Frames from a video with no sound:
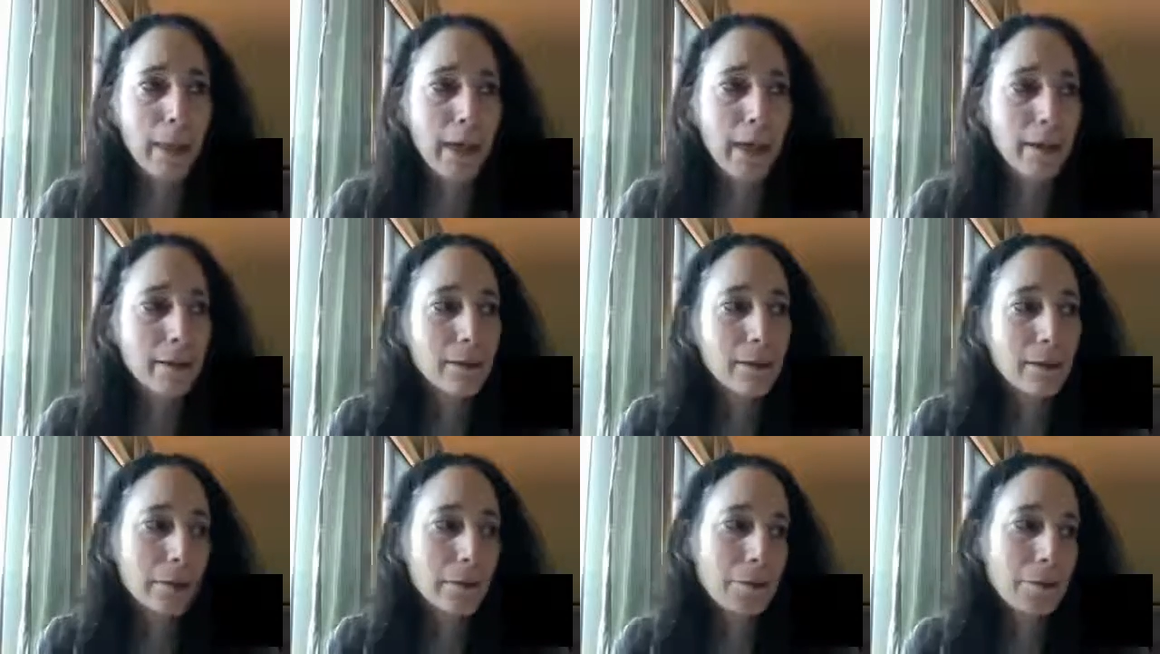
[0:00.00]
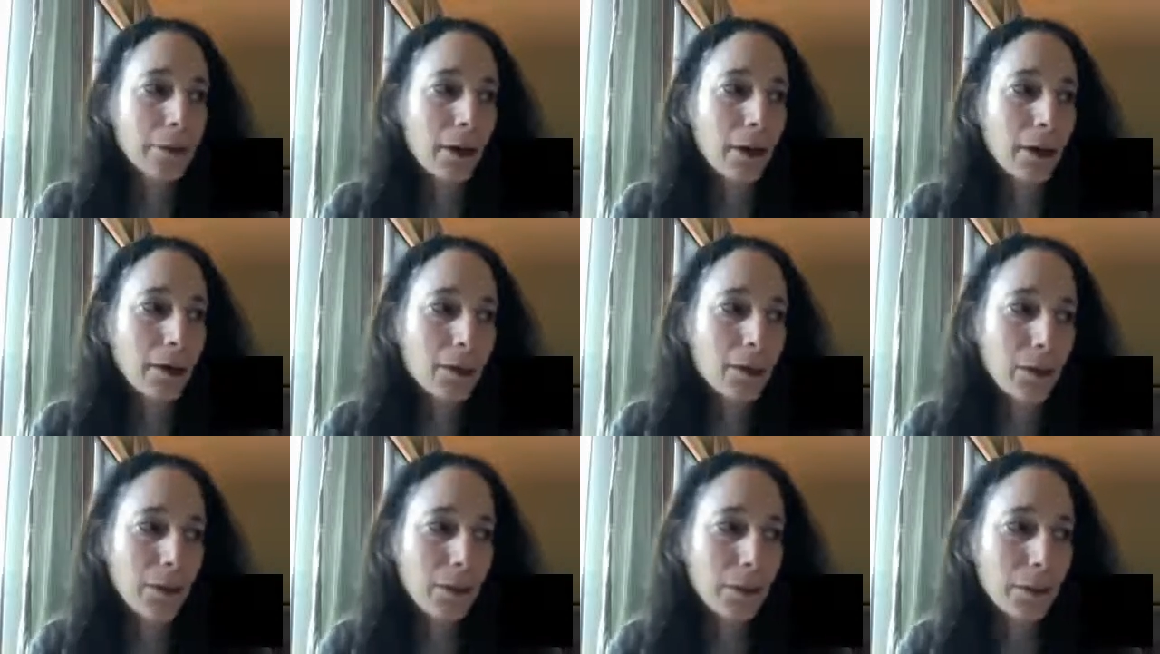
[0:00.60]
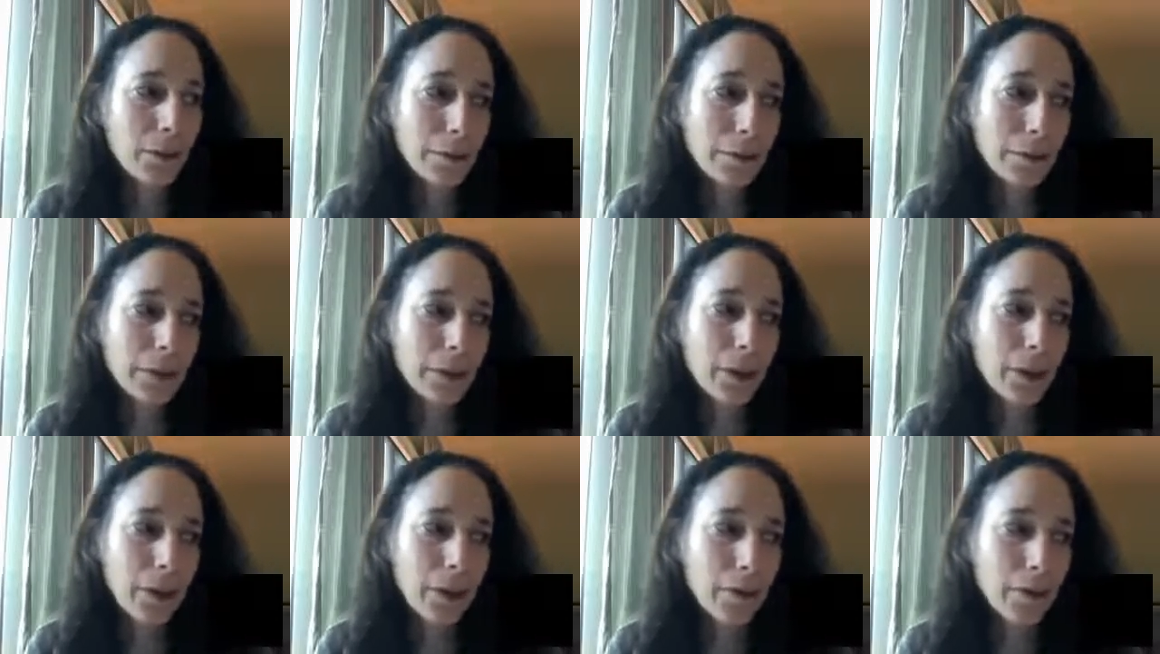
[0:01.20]
And also,
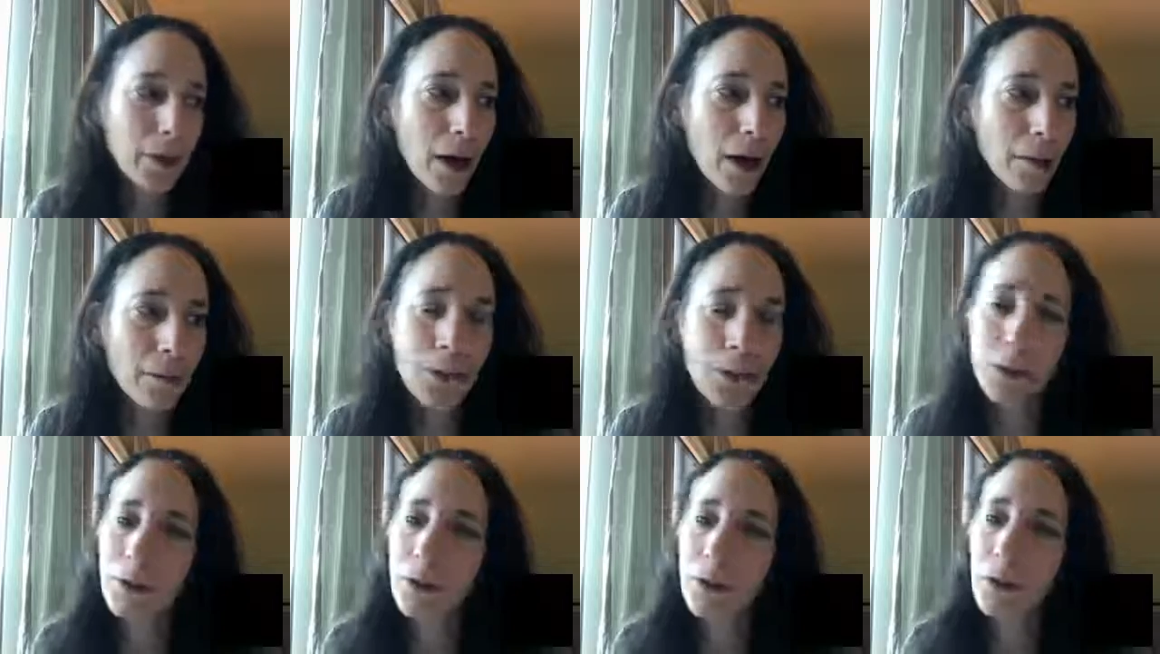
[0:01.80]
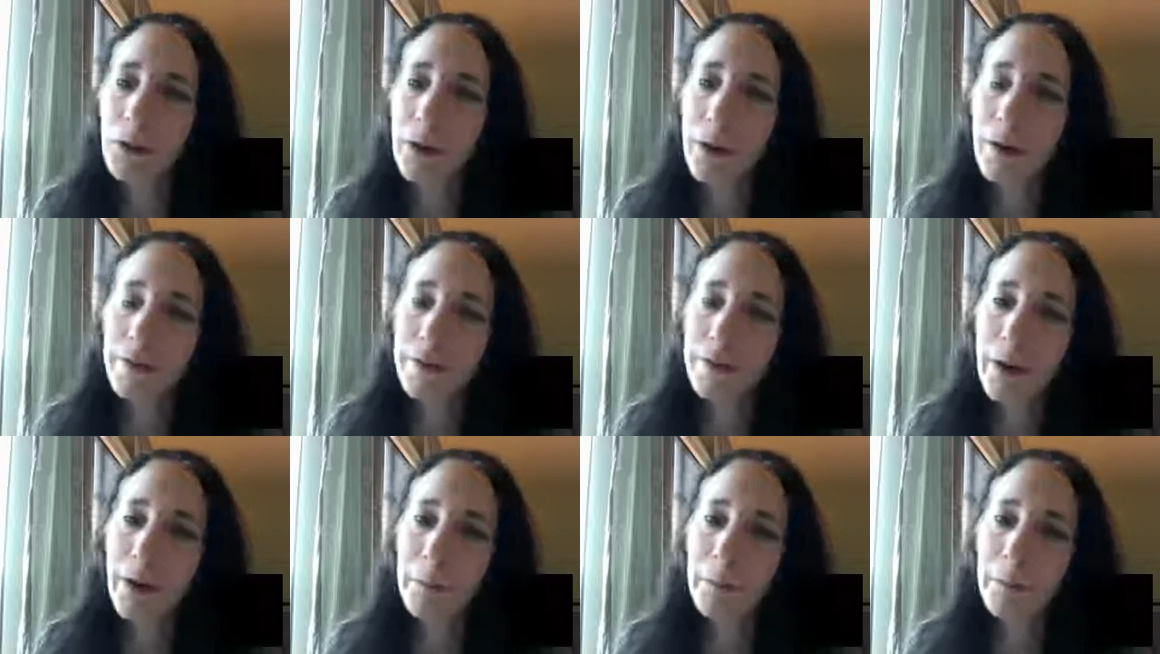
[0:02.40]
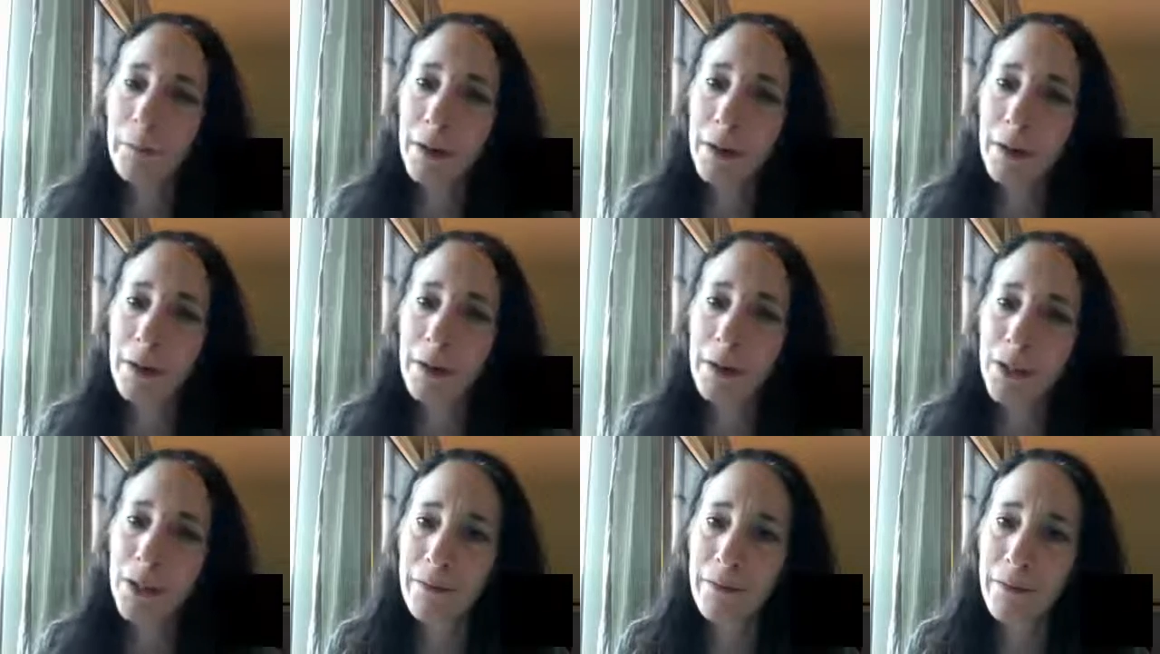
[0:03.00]
I've come to yoga from
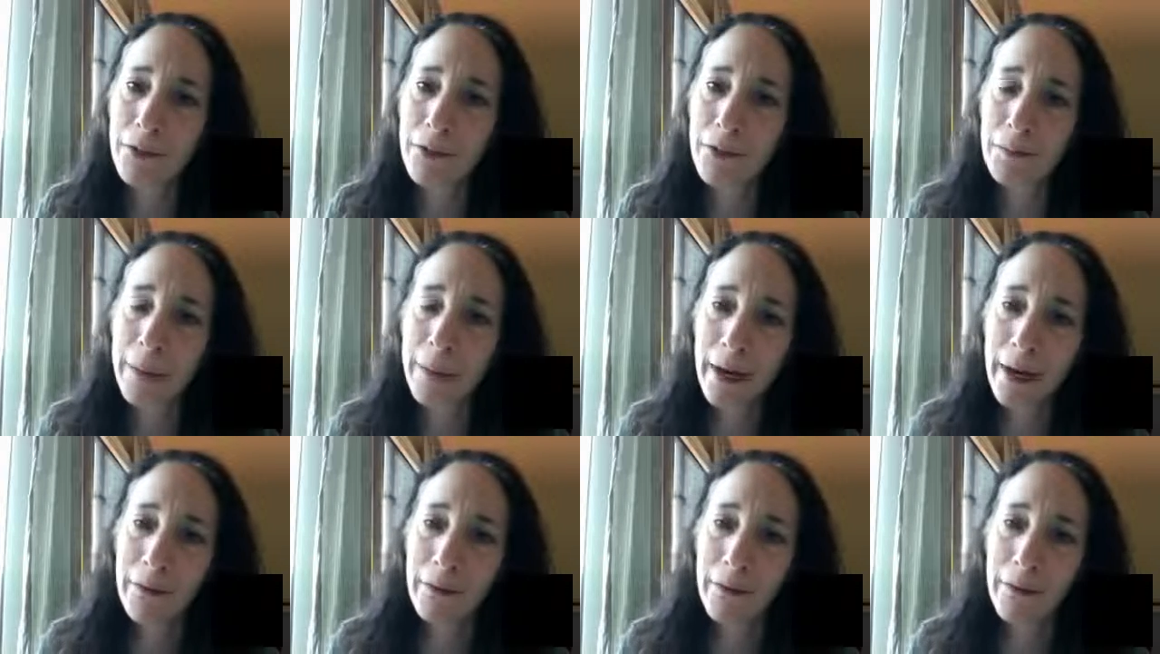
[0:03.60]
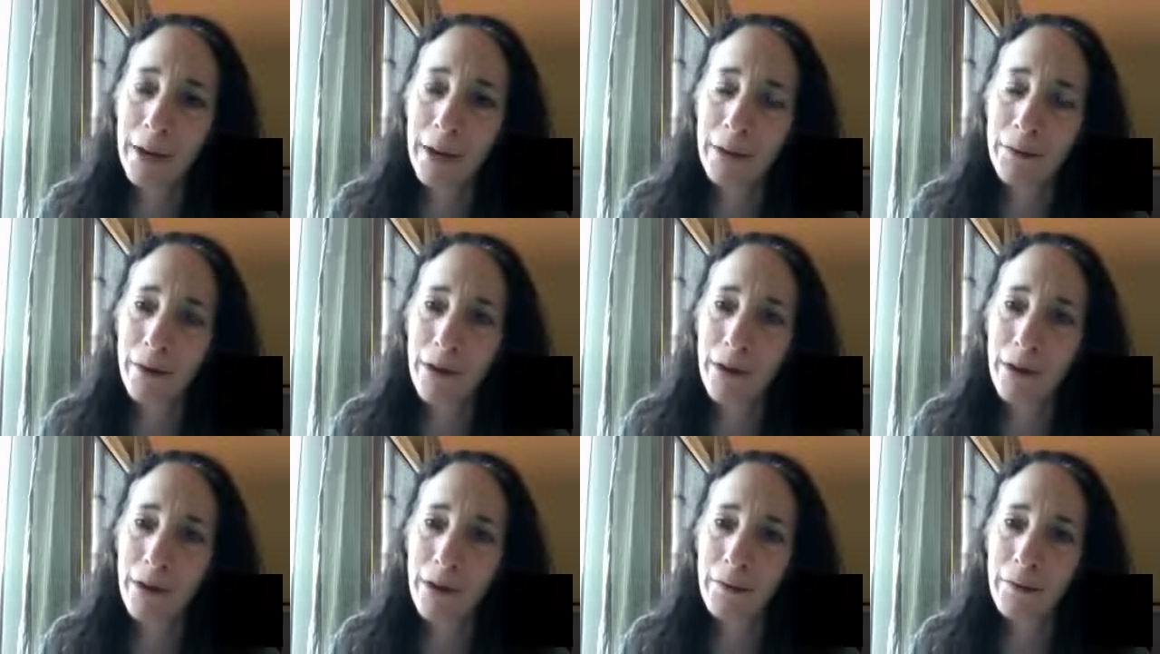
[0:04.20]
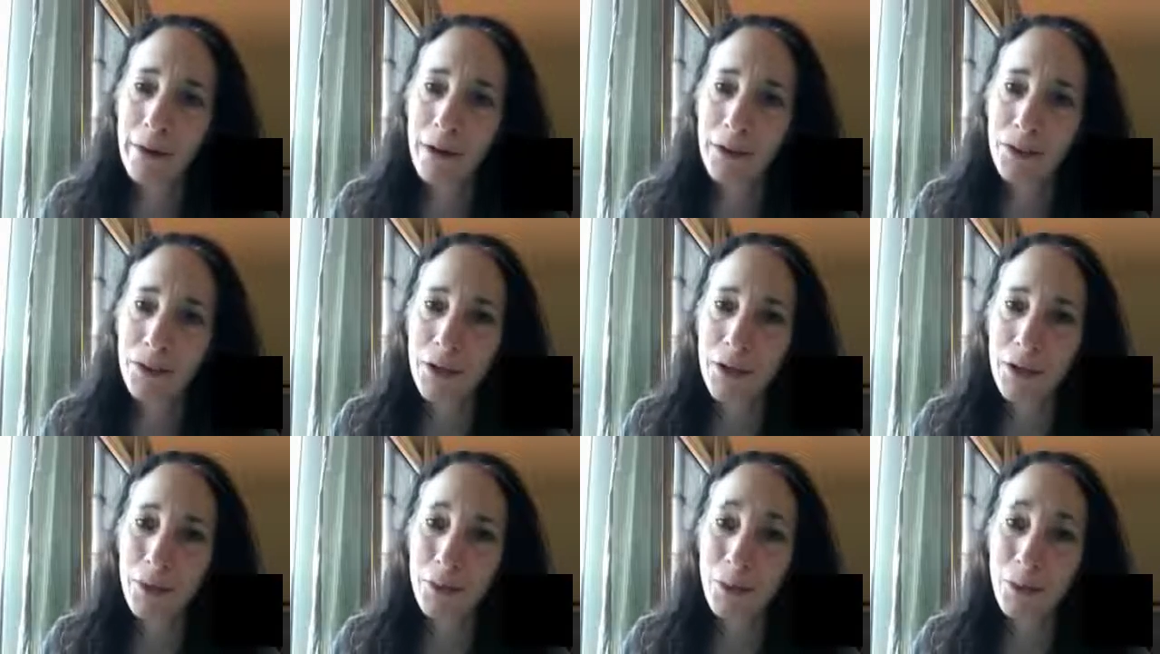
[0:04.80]
a diverse background of
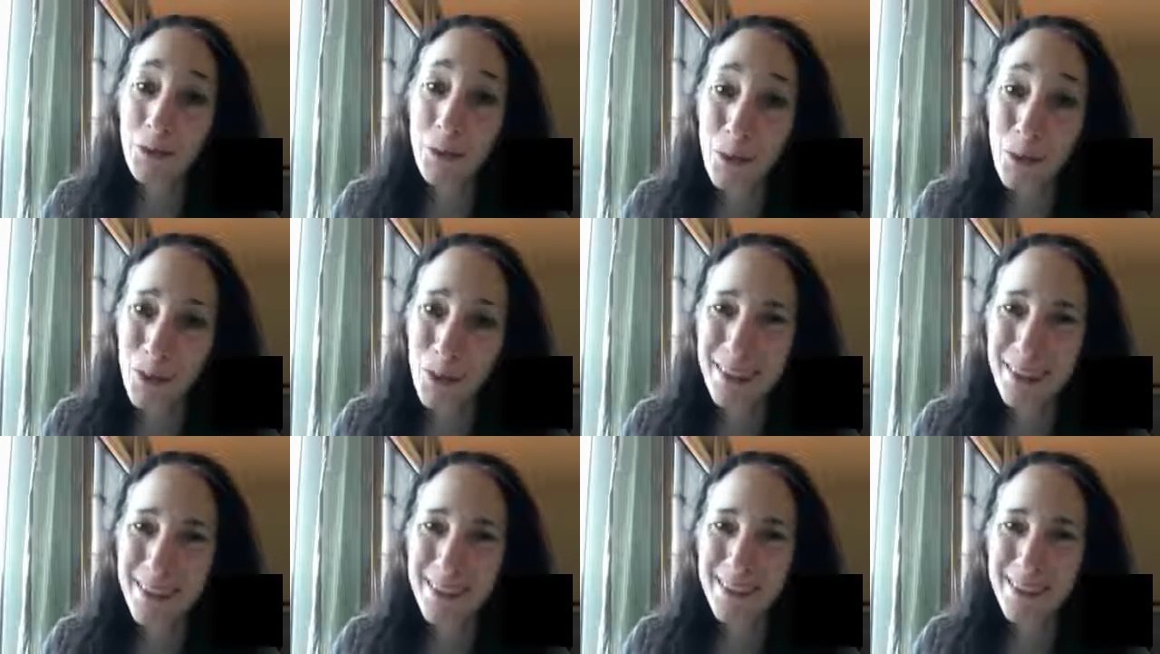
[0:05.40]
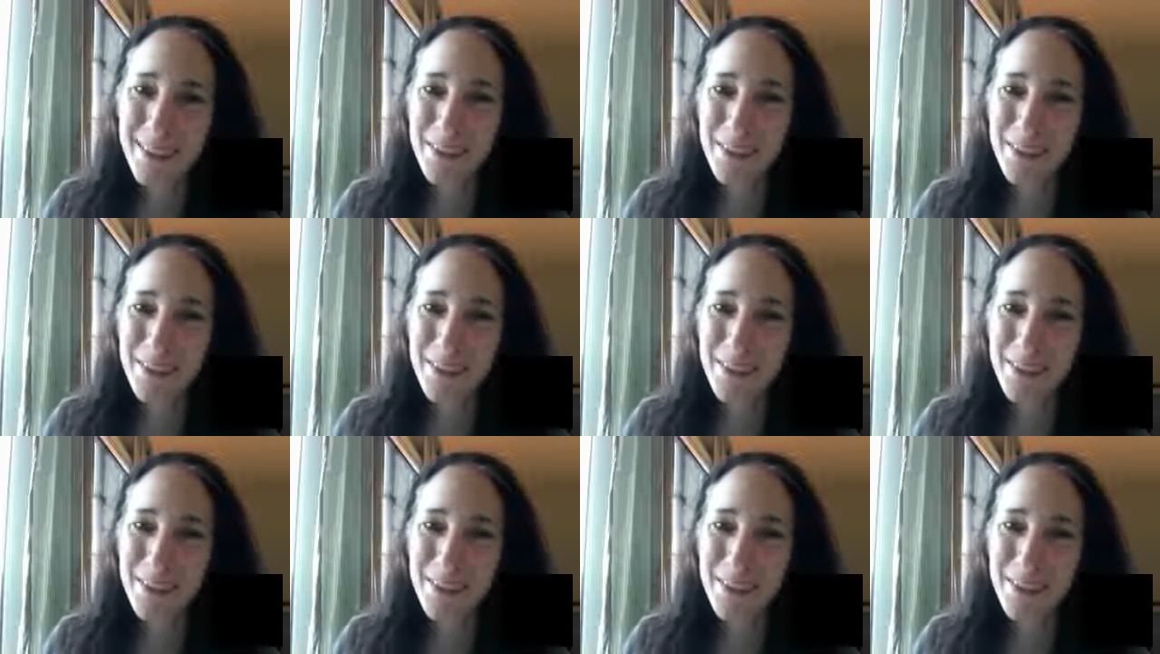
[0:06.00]
also sports.